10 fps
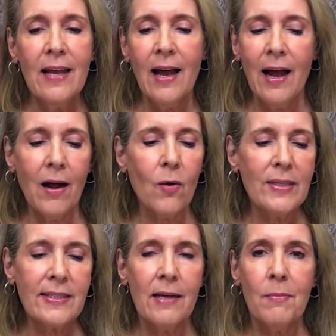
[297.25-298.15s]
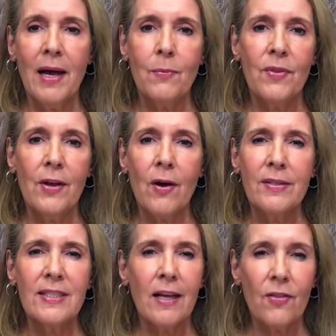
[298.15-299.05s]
I always get mine when they're on sale.